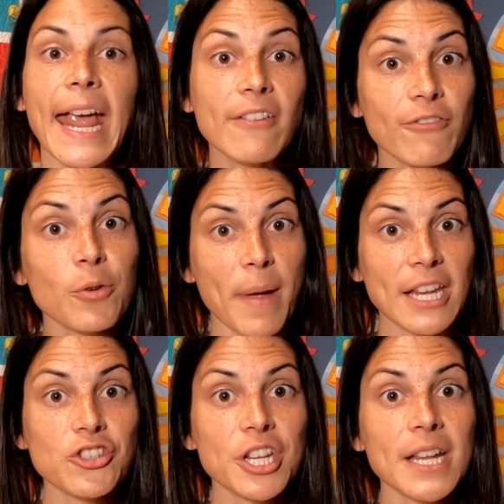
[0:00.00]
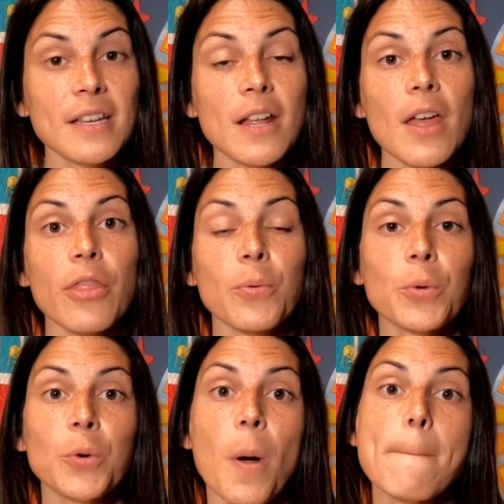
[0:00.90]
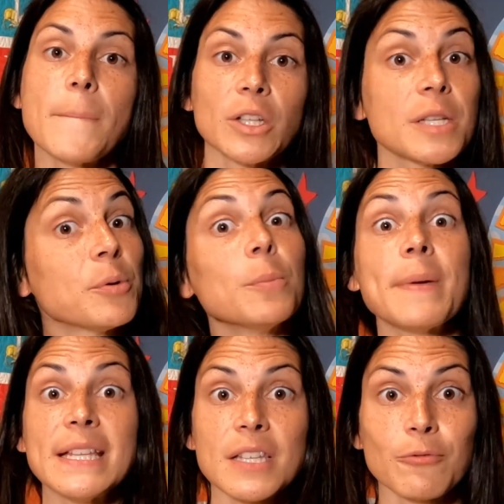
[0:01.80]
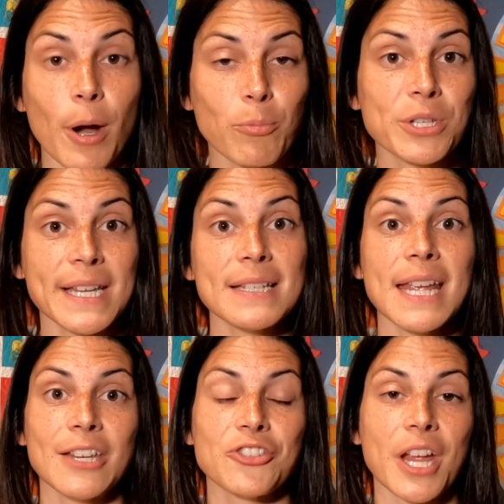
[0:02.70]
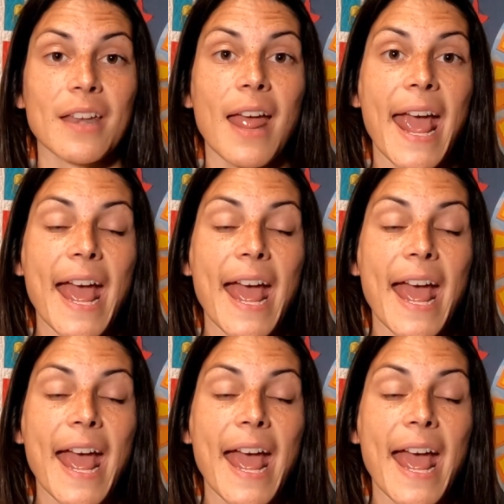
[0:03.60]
information through multiple means of representation.